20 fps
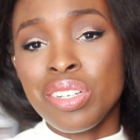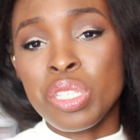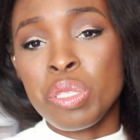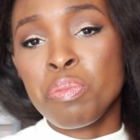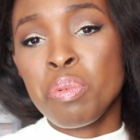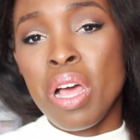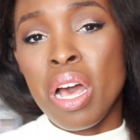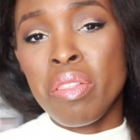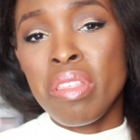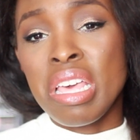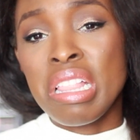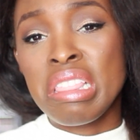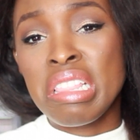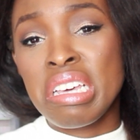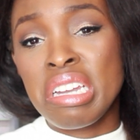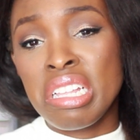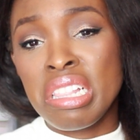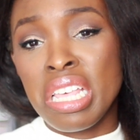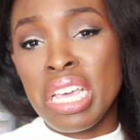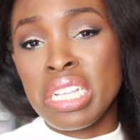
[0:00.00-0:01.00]
so it's probably a
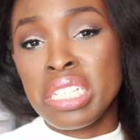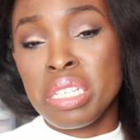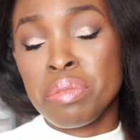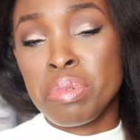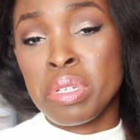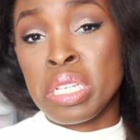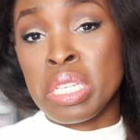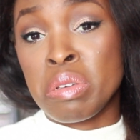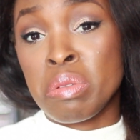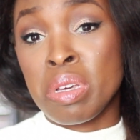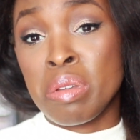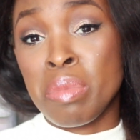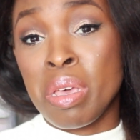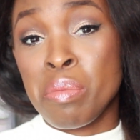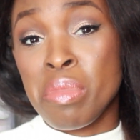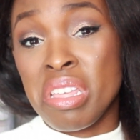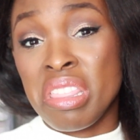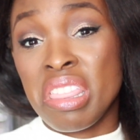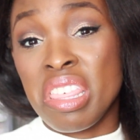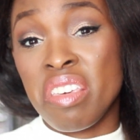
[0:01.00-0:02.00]
little late to be doing
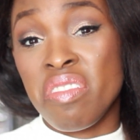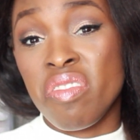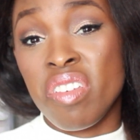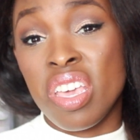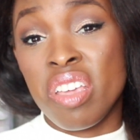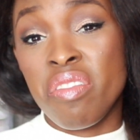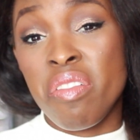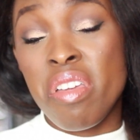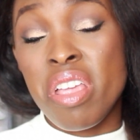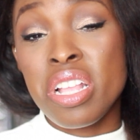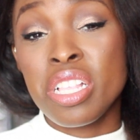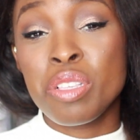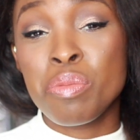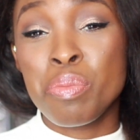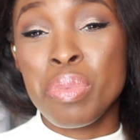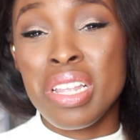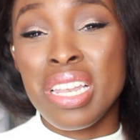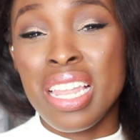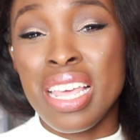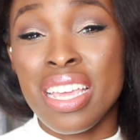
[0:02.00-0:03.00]
my monthly favorites,
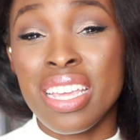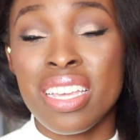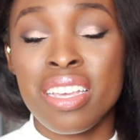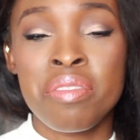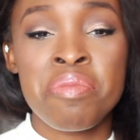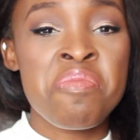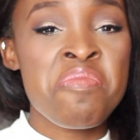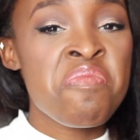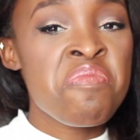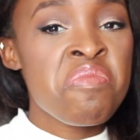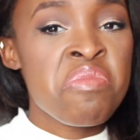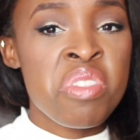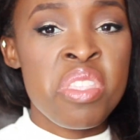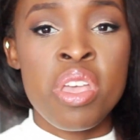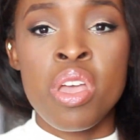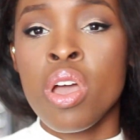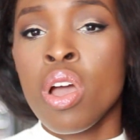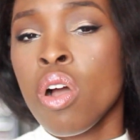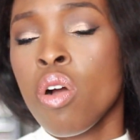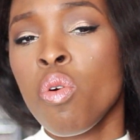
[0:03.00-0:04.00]
but like,
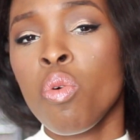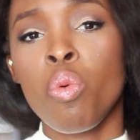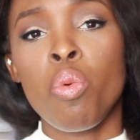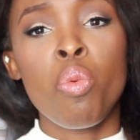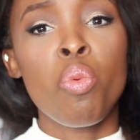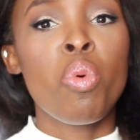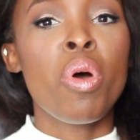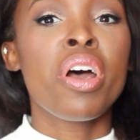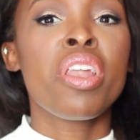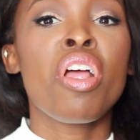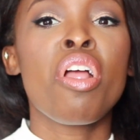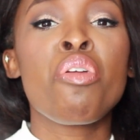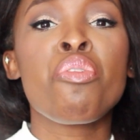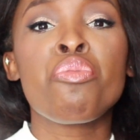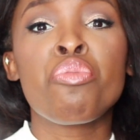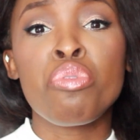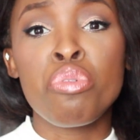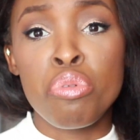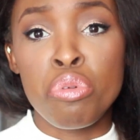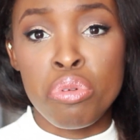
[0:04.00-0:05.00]
what
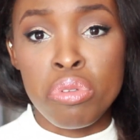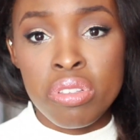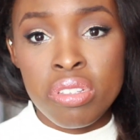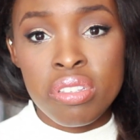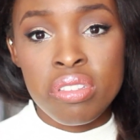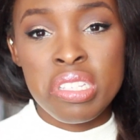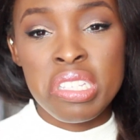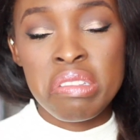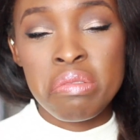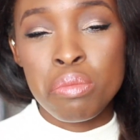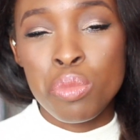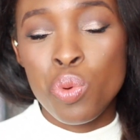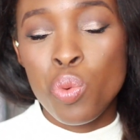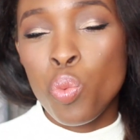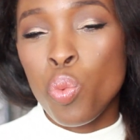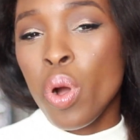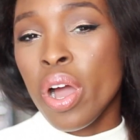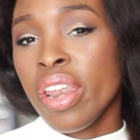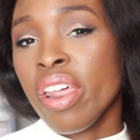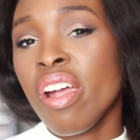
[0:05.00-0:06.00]
are rules?
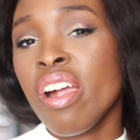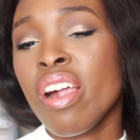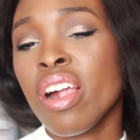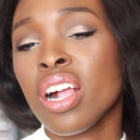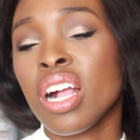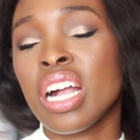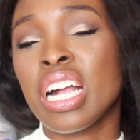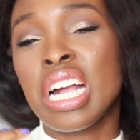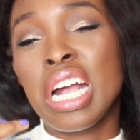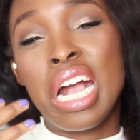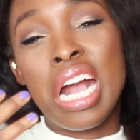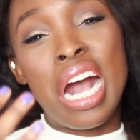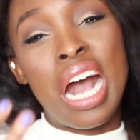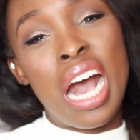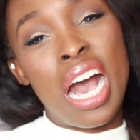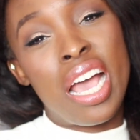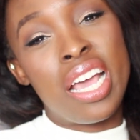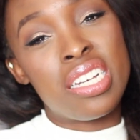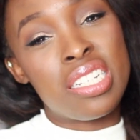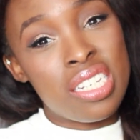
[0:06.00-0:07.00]
What are
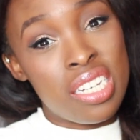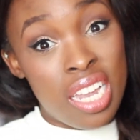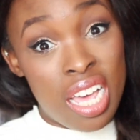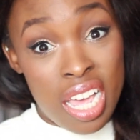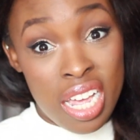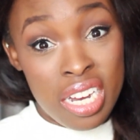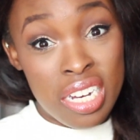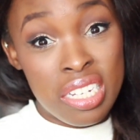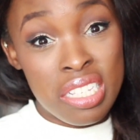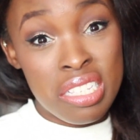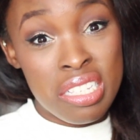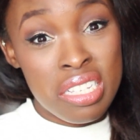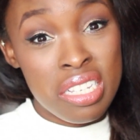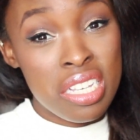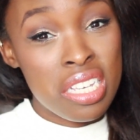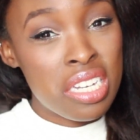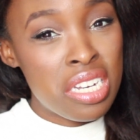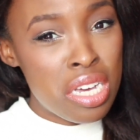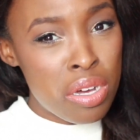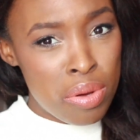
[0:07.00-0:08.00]
guidelines?
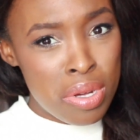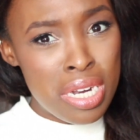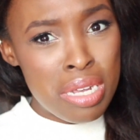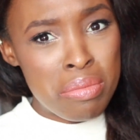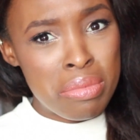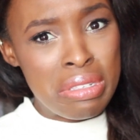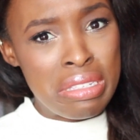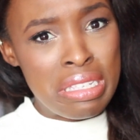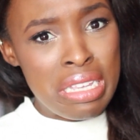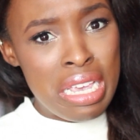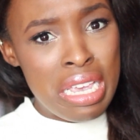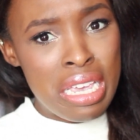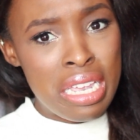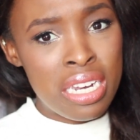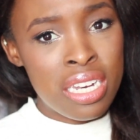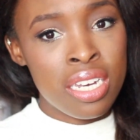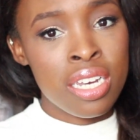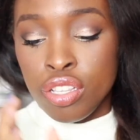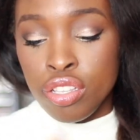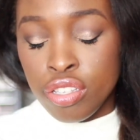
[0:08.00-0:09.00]
You know what I'm
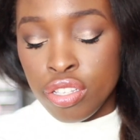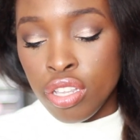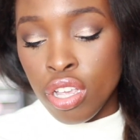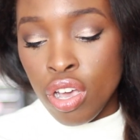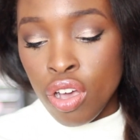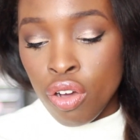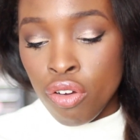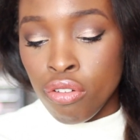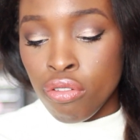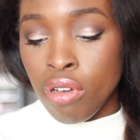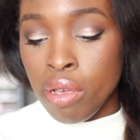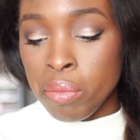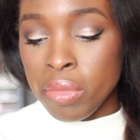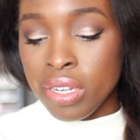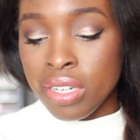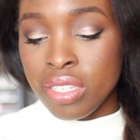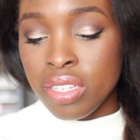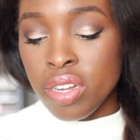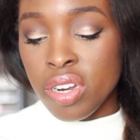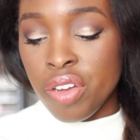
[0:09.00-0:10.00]
saying? So I'm
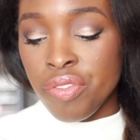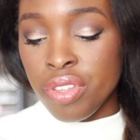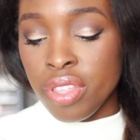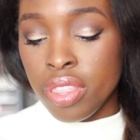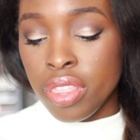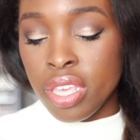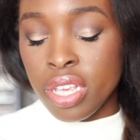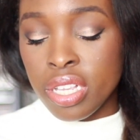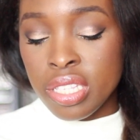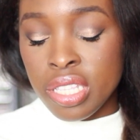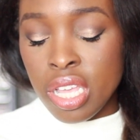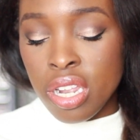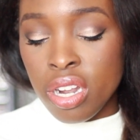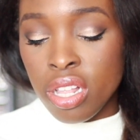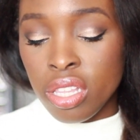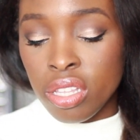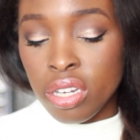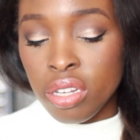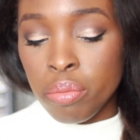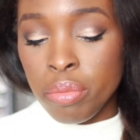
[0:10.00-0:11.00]
going to start off with the things that
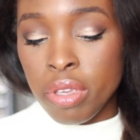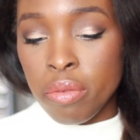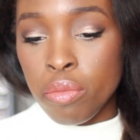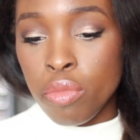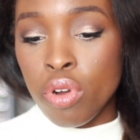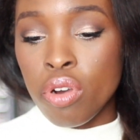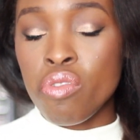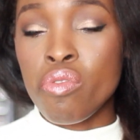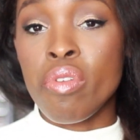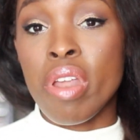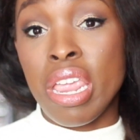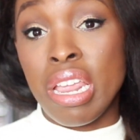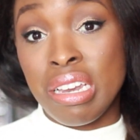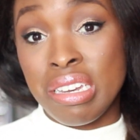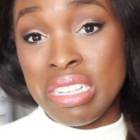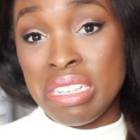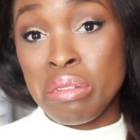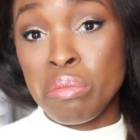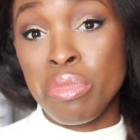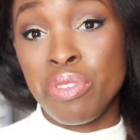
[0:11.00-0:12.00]
are a little bit more
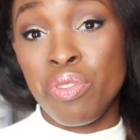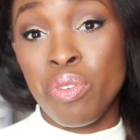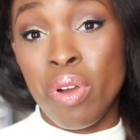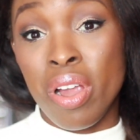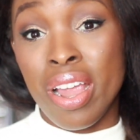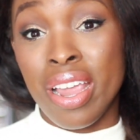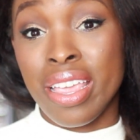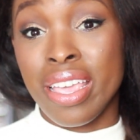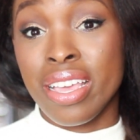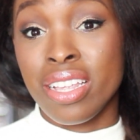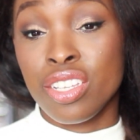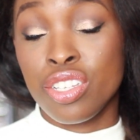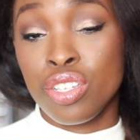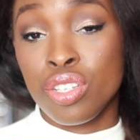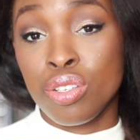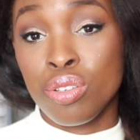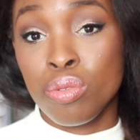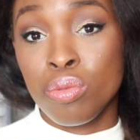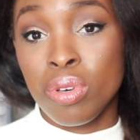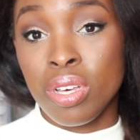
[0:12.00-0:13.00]
random before I get
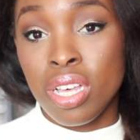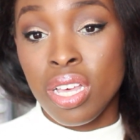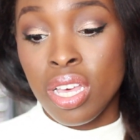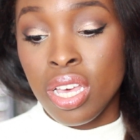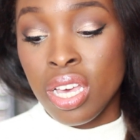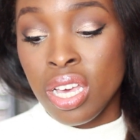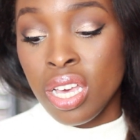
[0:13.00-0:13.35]
to